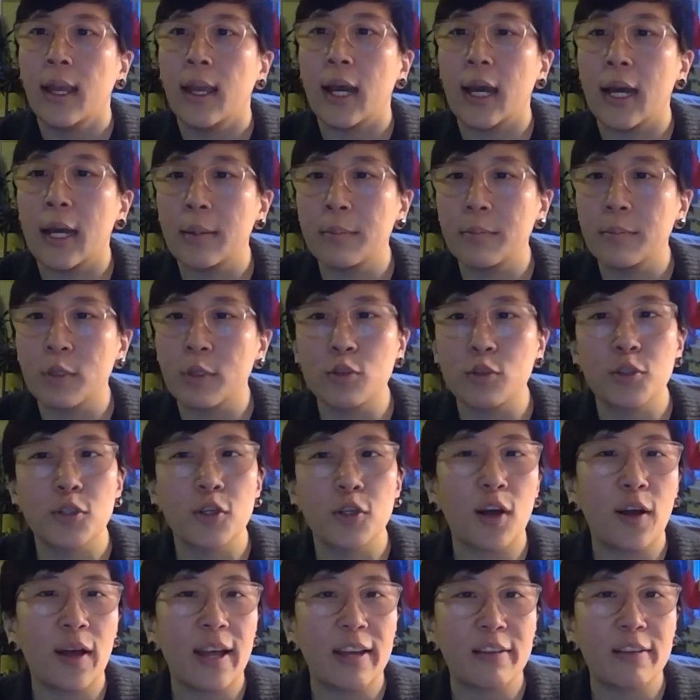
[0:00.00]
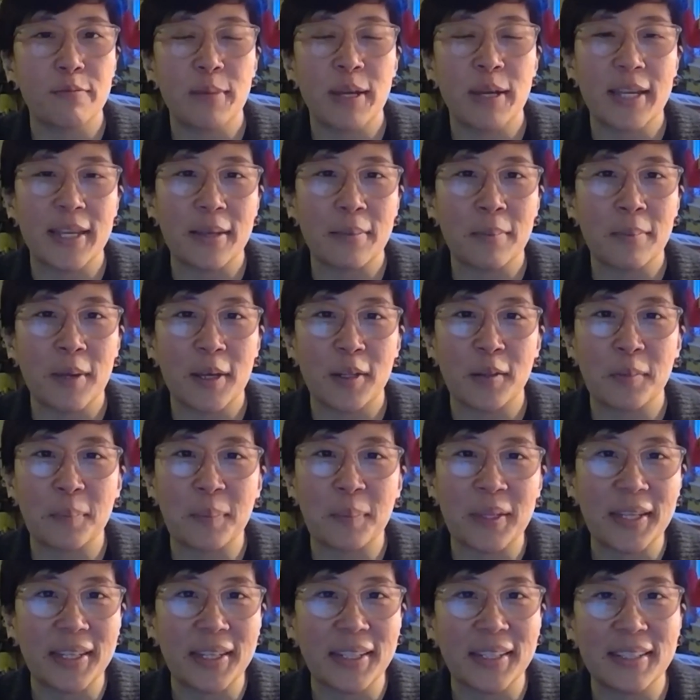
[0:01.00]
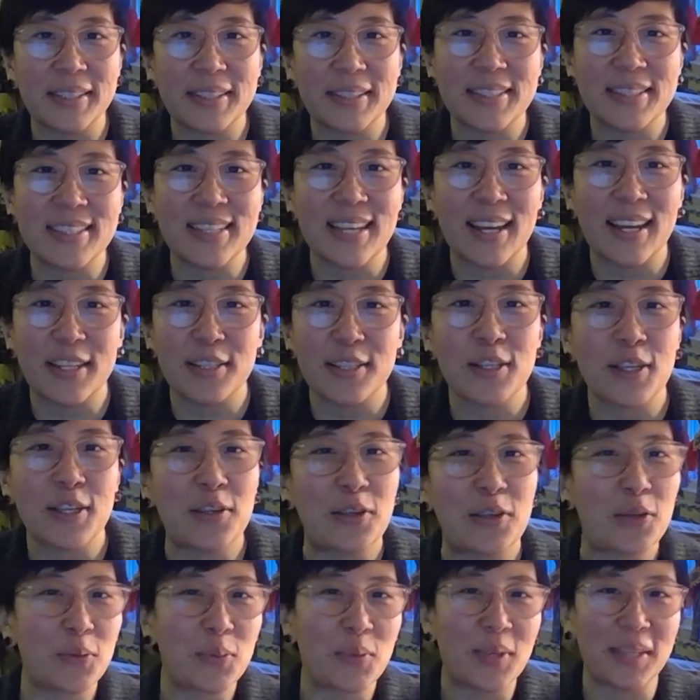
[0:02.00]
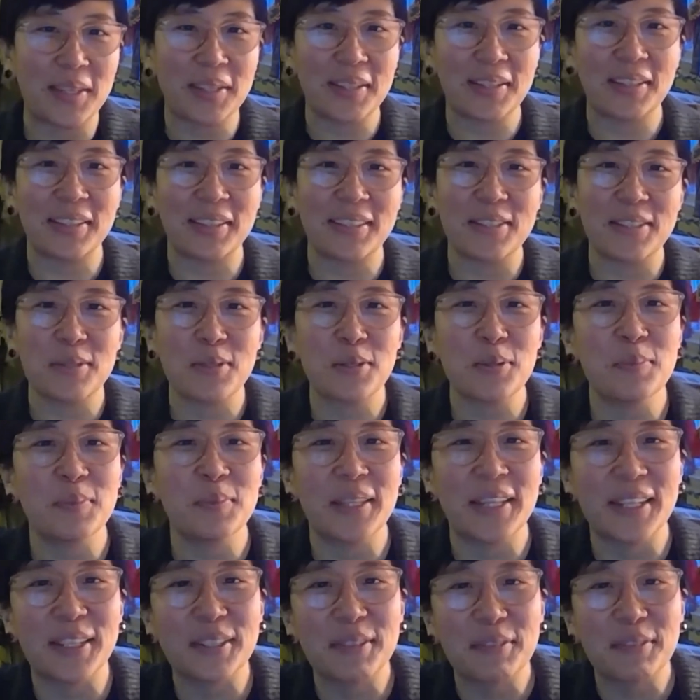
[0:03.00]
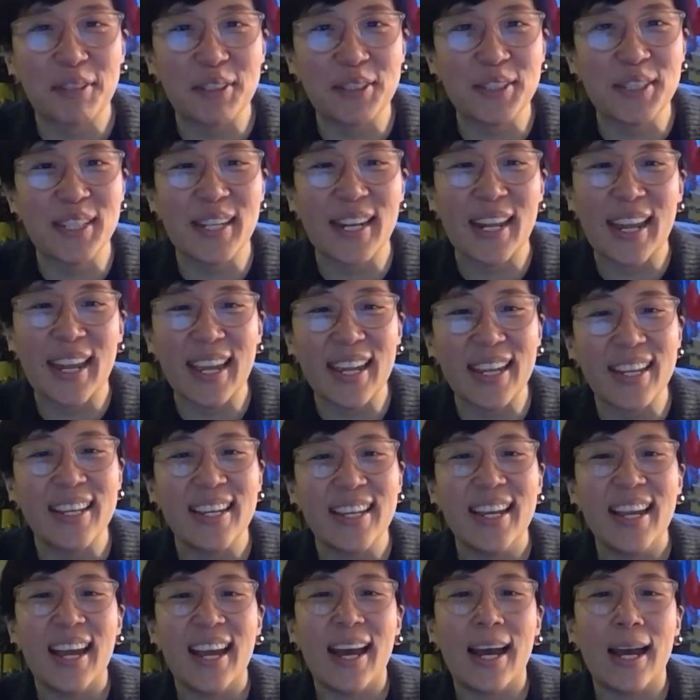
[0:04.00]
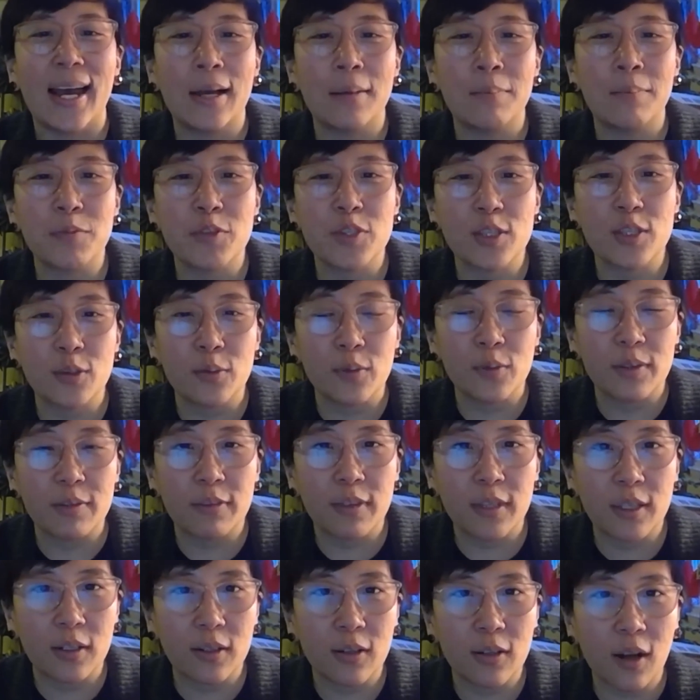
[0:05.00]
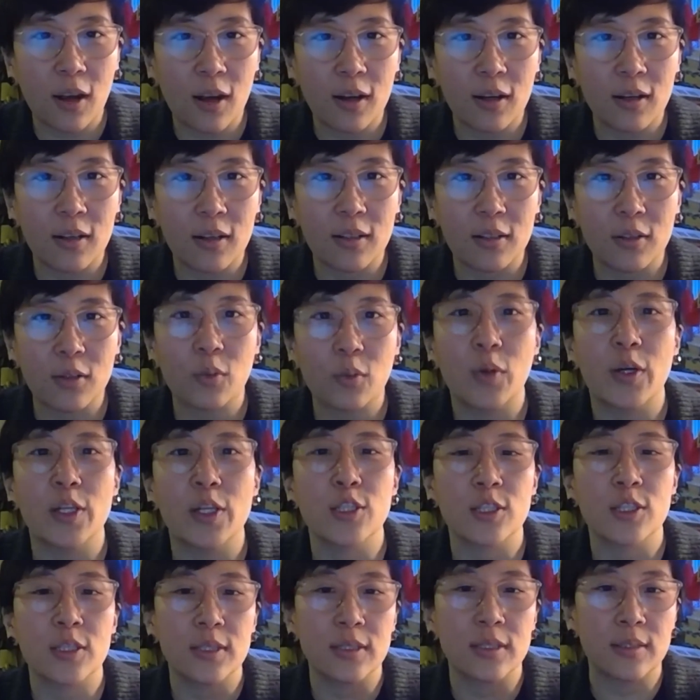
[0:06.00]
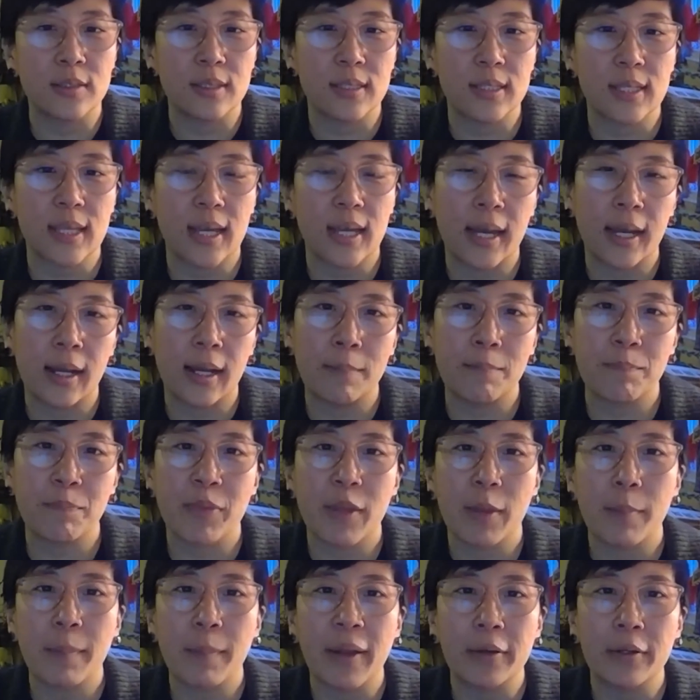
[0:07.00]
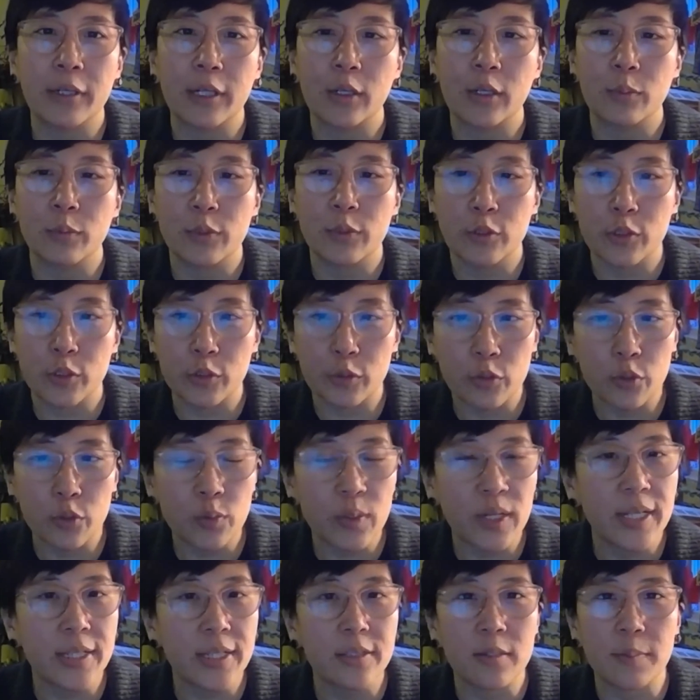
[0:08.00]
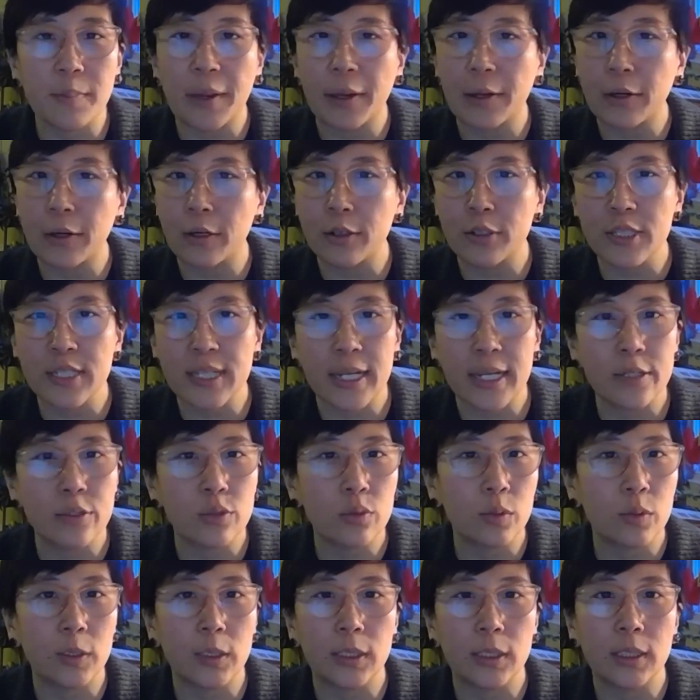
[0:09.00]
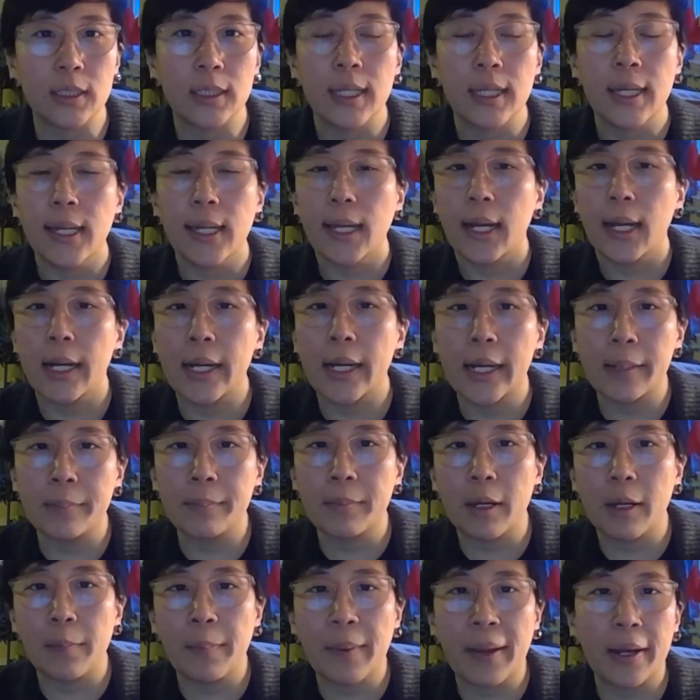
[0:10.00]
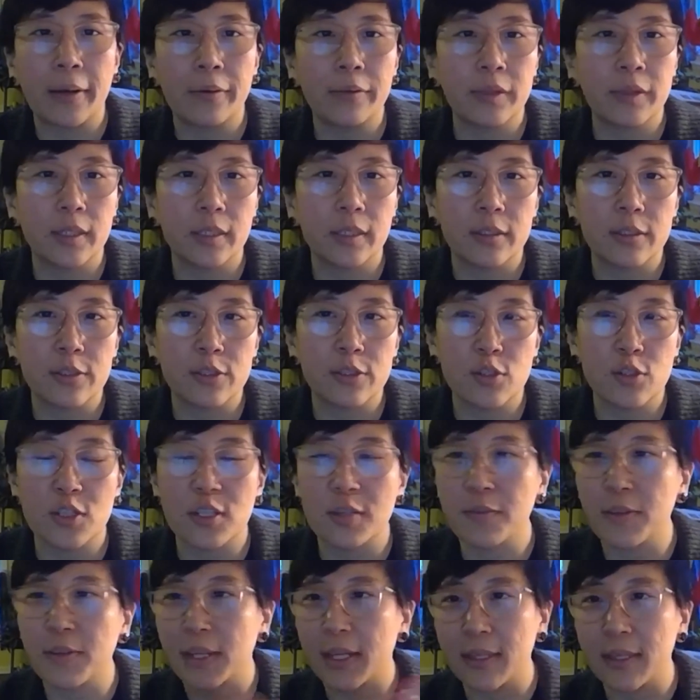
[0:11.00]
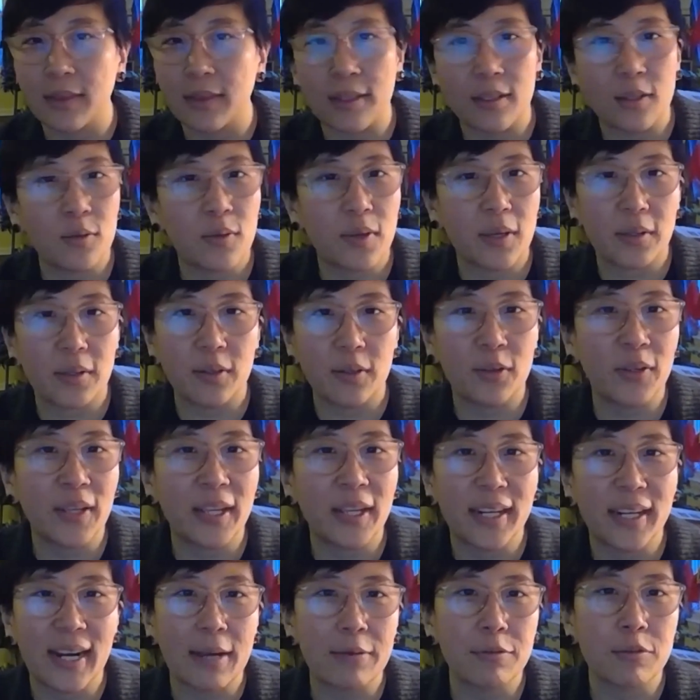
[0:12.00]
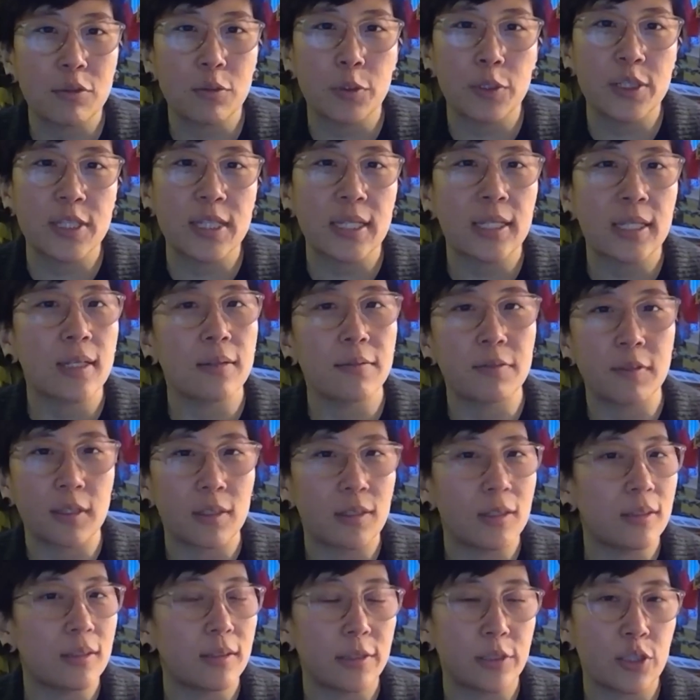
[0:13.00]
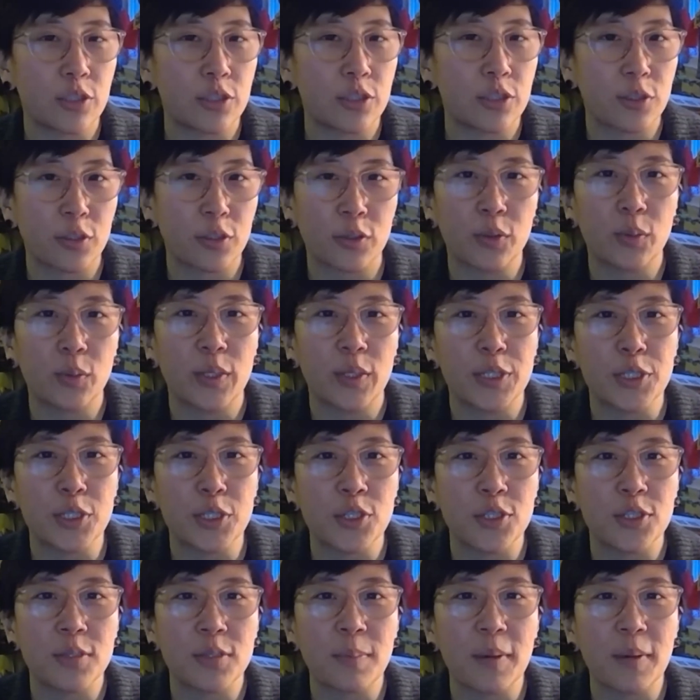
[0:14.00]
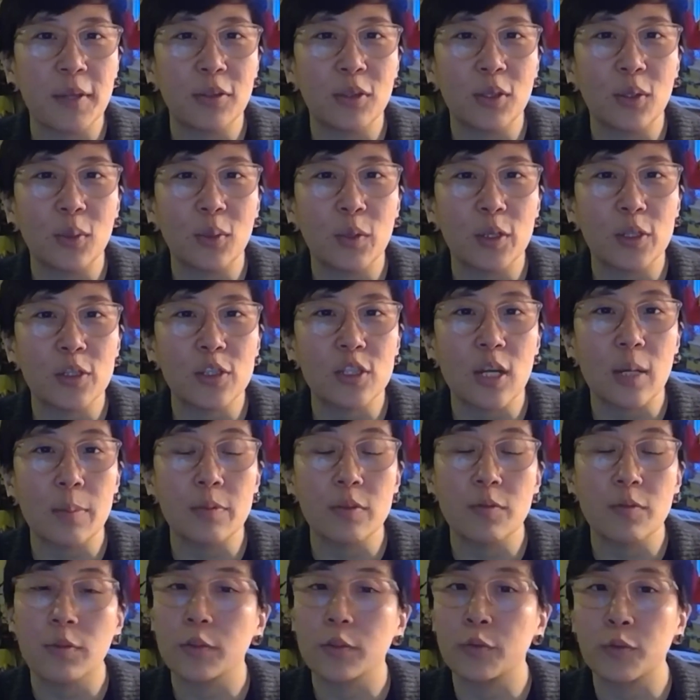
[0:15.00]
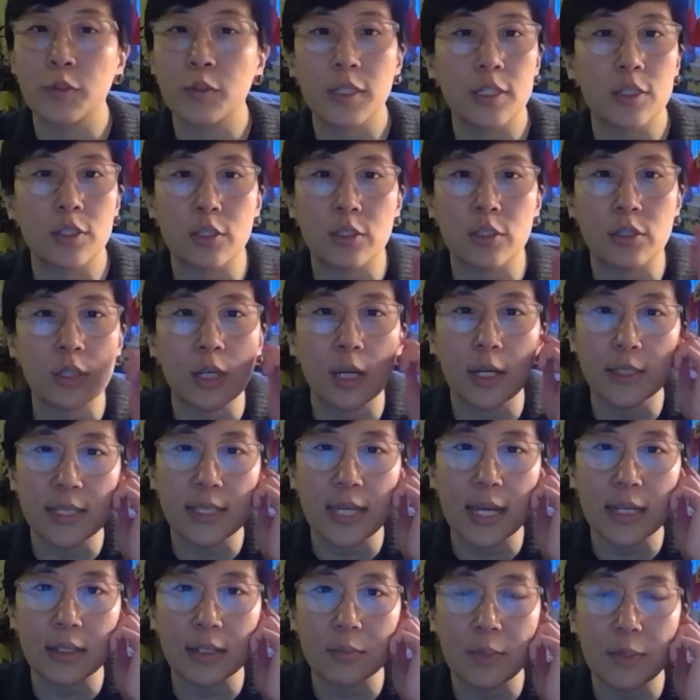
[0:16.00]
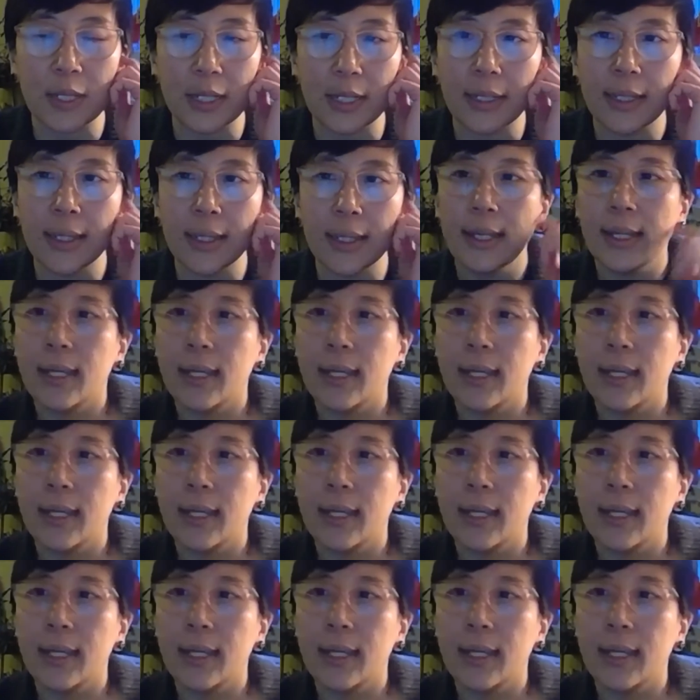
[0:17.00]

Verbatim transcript: Um, you should all have my email because I sent you the Zoom link for today. Um, so if there are questions um, about our reduced rates, about our schedule, um, about the certificate that you get, you'll get afterwards, any of the logistical questions about the workshops, feel free to just contact me.